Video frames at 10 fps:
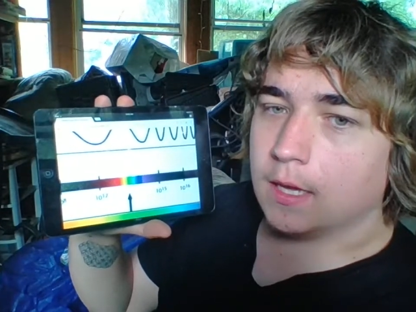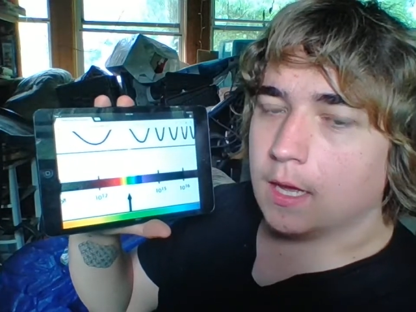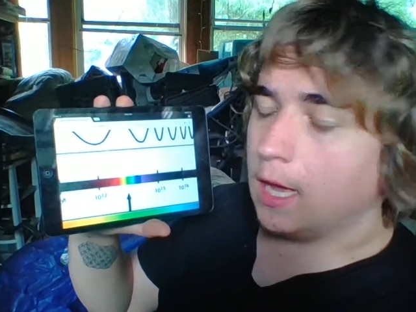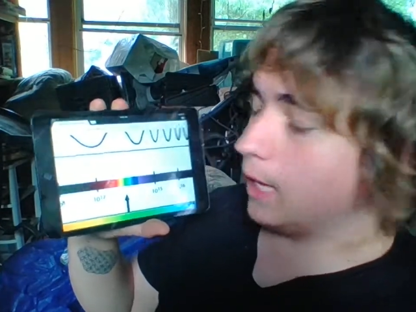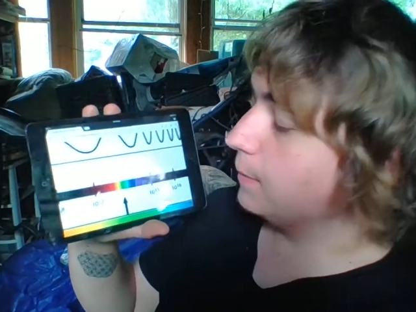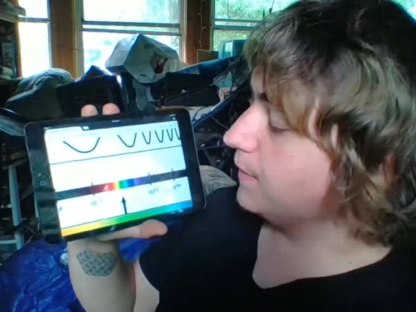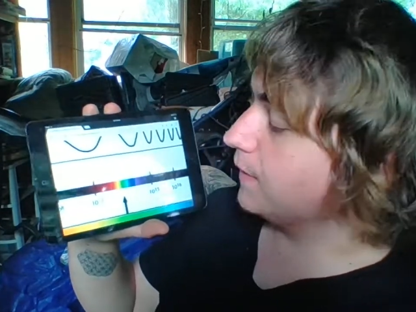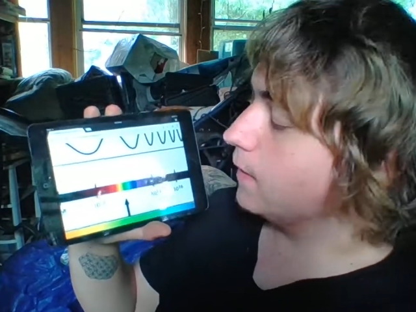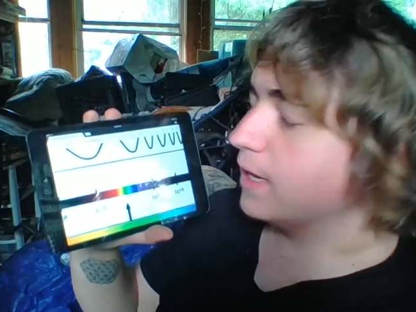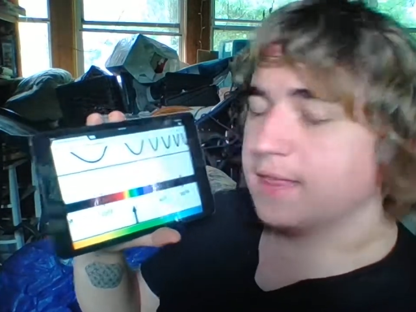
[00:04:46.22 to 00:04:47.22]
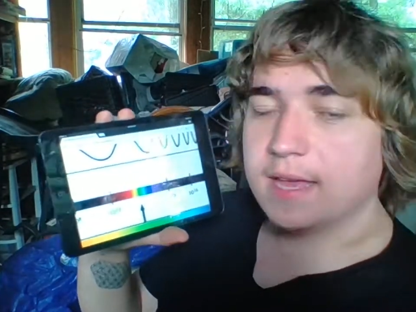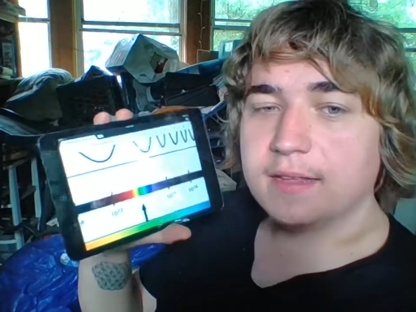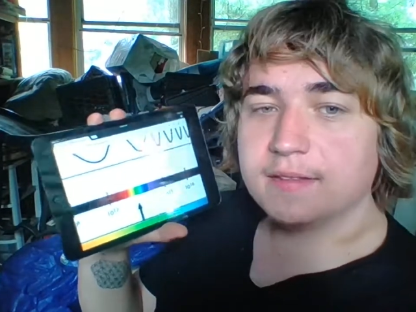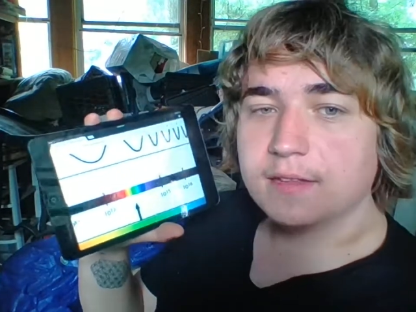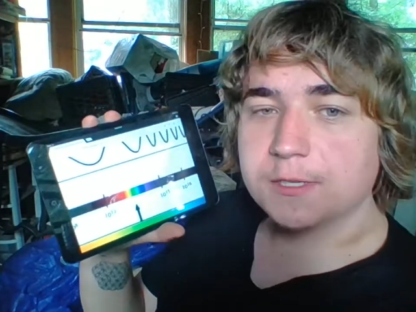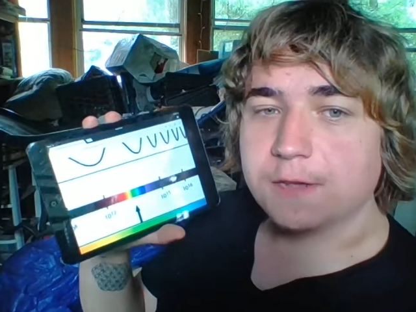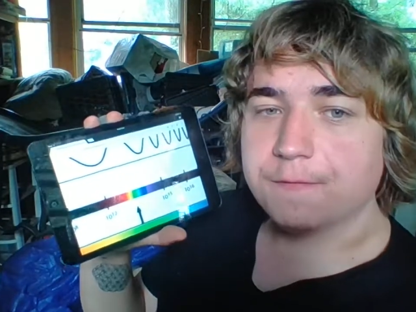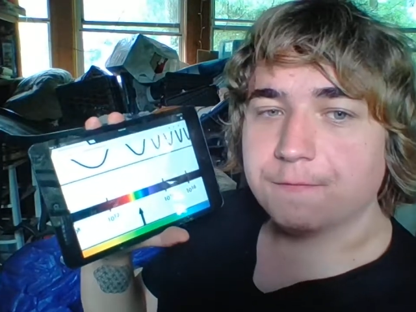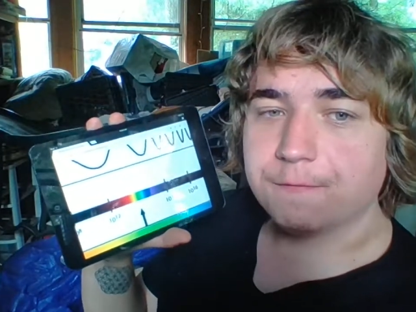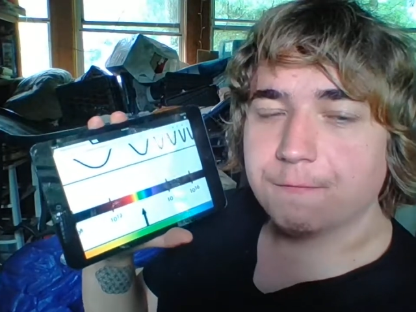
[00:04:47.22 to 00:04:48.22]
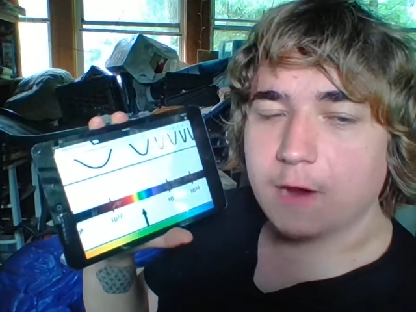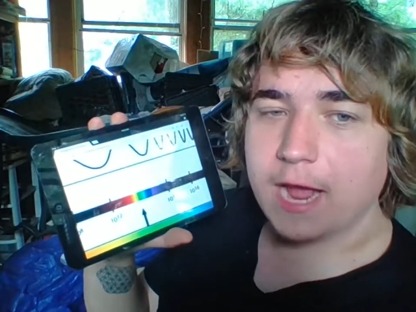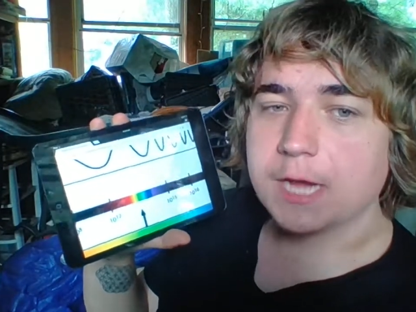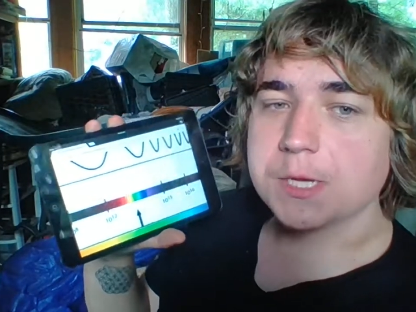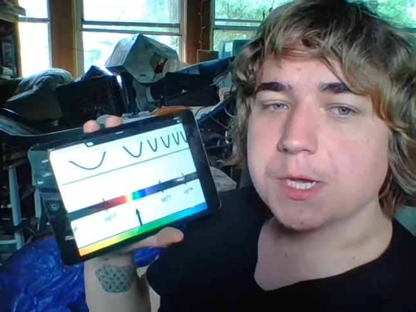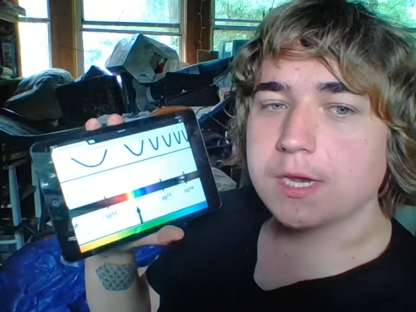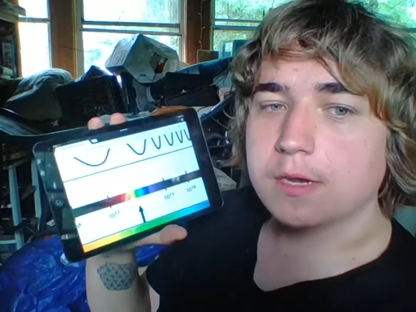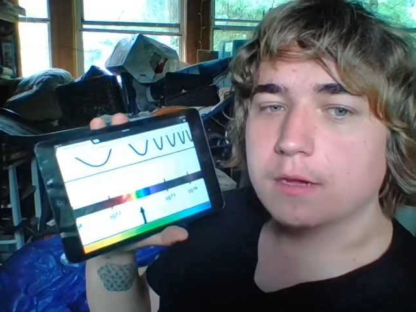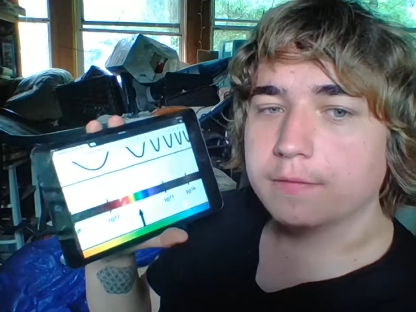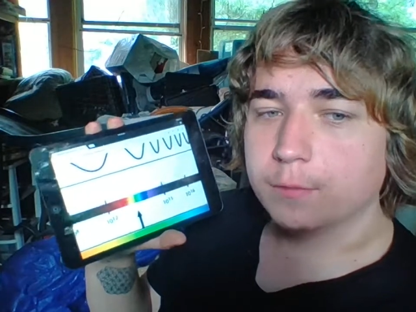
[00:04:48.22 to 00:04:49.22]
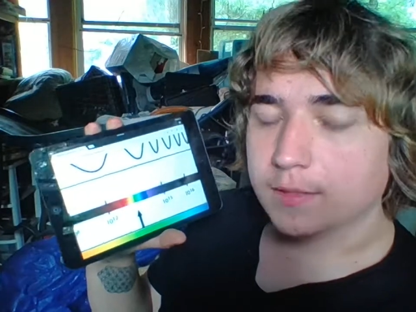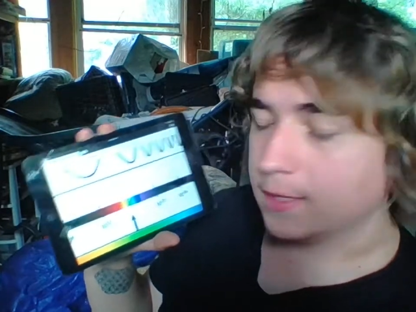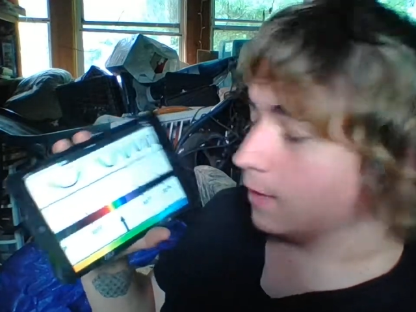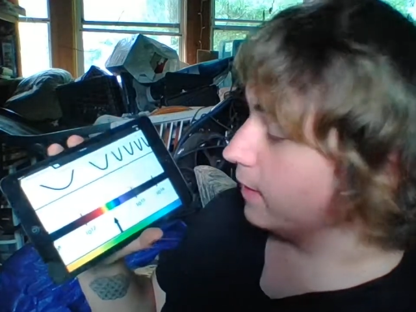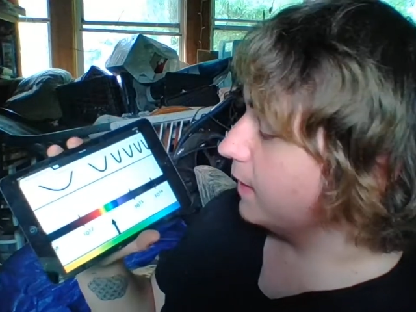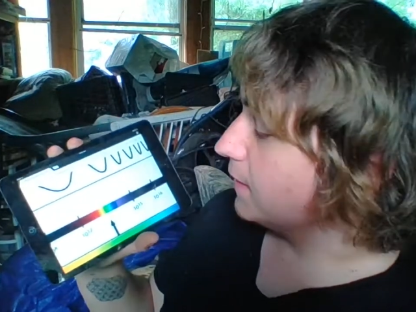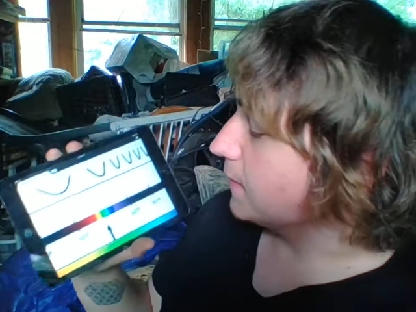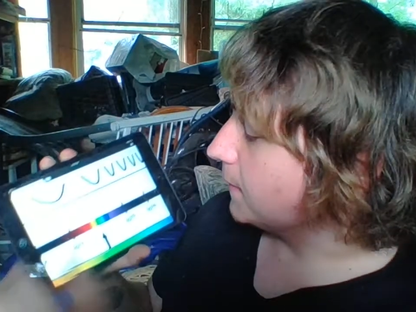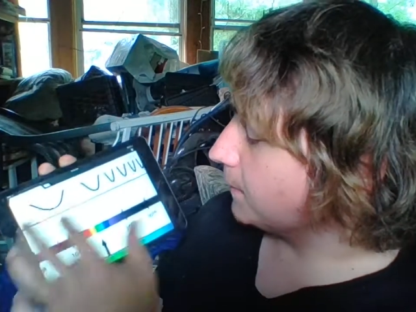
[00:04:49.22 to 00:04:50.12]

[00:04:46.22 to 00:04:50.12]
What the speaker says: I'm sorry, that is such a fraction of what there is.